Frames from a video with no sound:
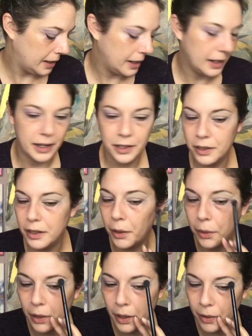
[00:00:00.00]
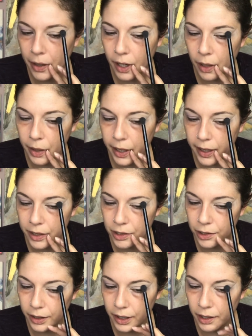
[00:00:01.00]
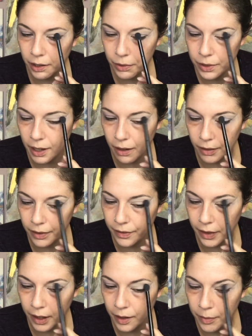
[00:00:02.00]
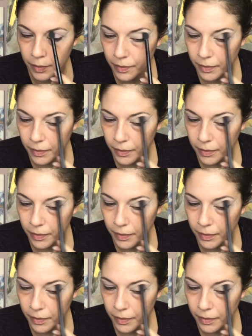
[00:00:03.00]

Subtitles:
And I just don't know that I would actually use all of them.